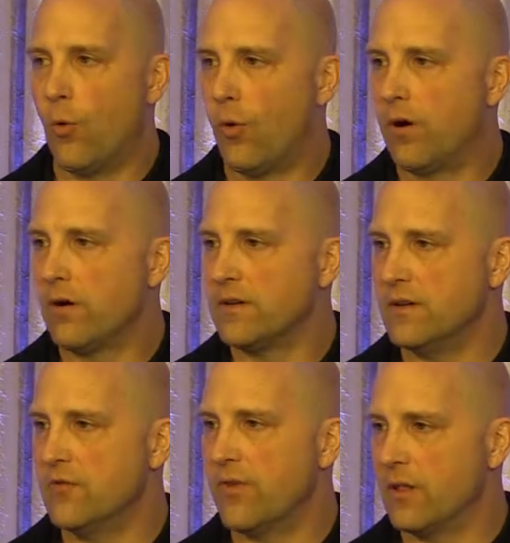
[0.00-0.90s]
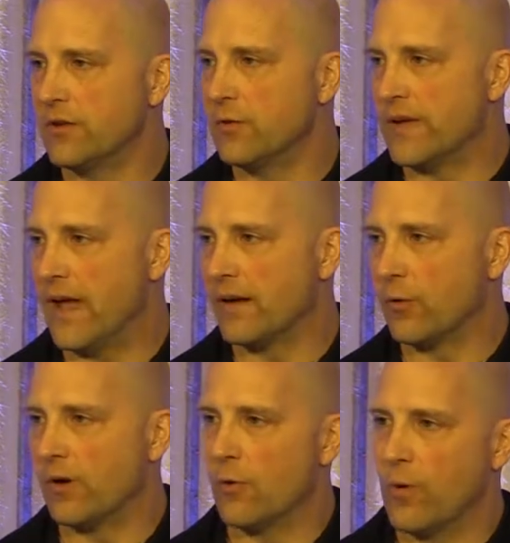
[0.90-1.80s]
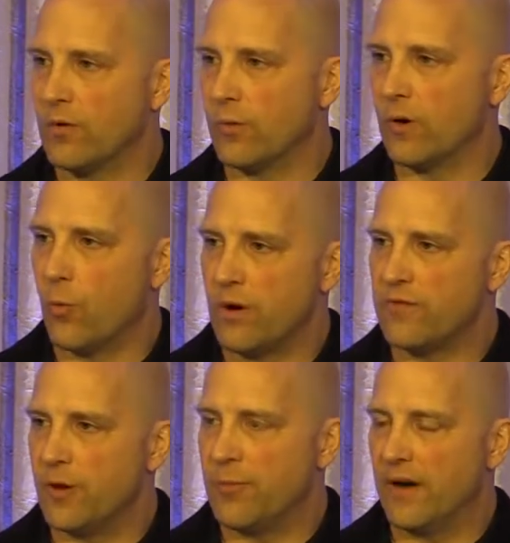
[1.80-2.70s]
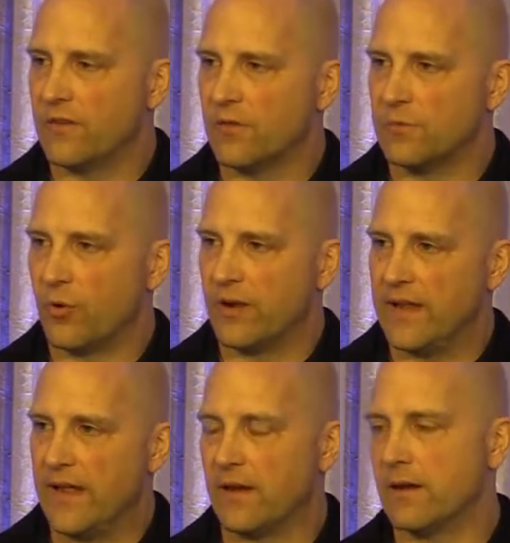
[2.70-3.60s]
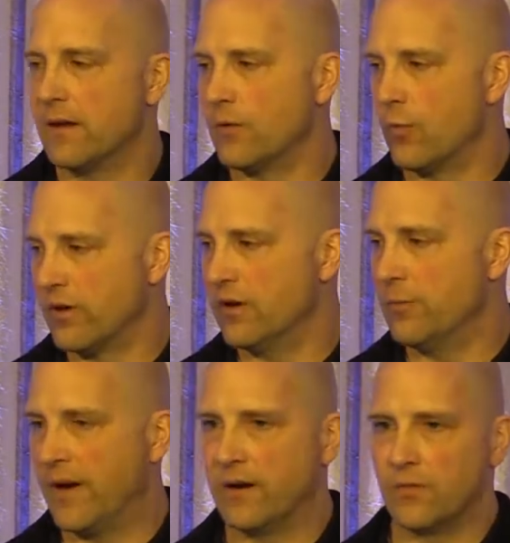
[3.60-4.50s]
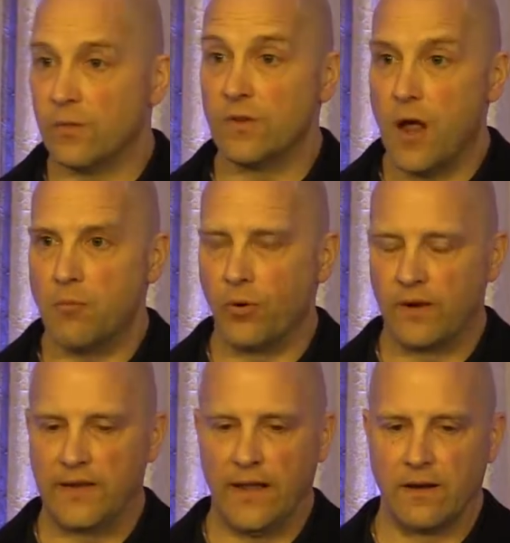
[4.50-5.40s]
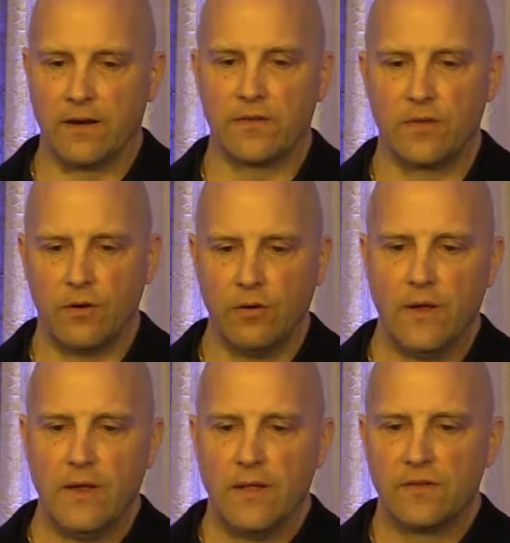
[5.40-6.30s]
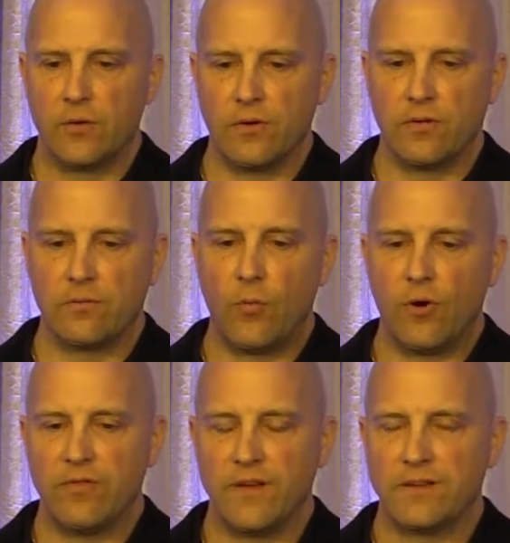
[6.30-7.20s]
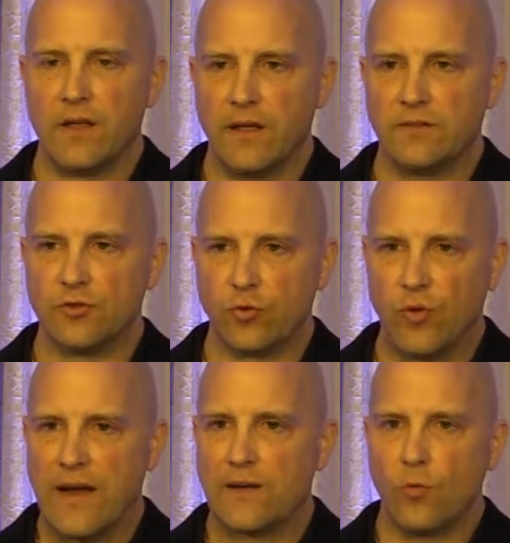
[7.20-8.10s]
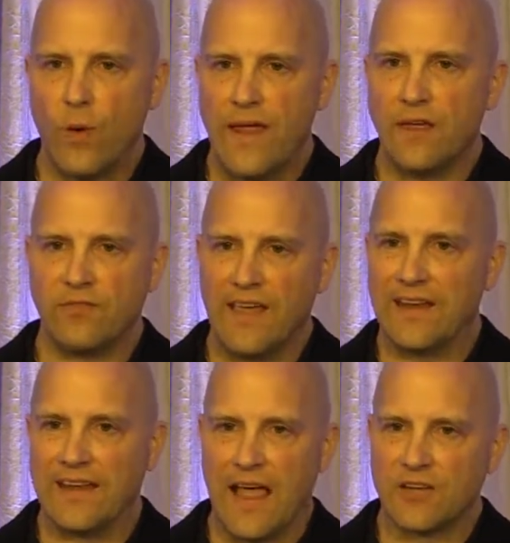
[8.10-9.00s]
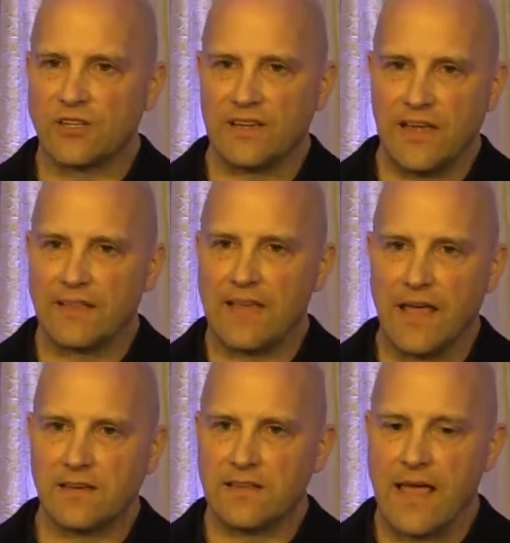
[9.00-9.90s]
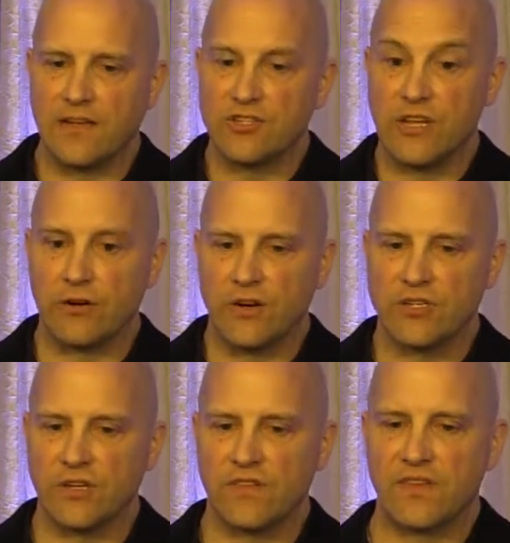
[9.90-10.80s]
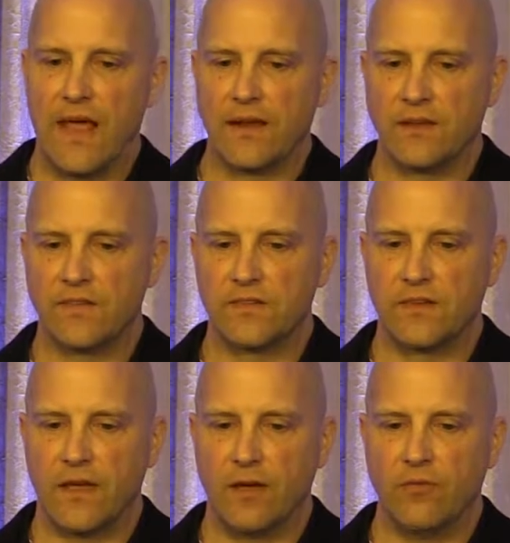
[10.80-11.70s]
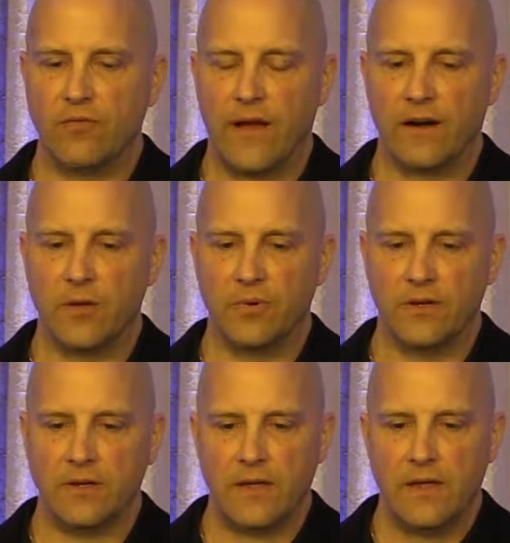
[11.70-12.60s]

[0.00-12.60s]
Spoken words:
Or do you fall into a category where one of your parents was born in Canada and one of your parents was not born in Canada? So more of a direct way of getting actually at that generation status variable.